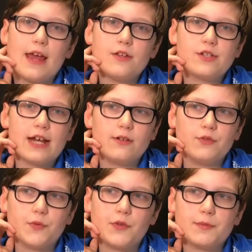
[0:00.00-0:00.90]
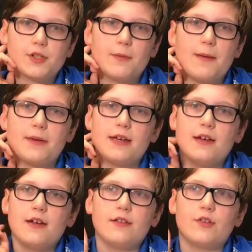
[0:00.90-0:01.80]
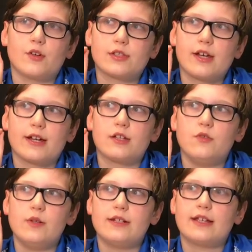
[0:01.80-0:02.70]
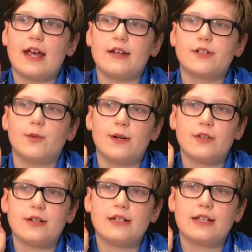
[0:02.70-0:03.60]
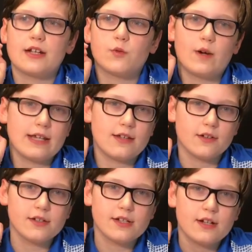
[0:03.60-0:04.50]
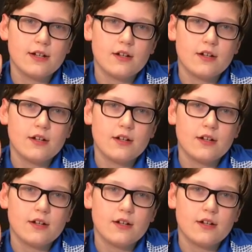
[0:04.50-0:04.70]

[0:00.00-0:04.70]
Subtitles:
And you cycle through them. So maybe there's like, you need to get 20 kills.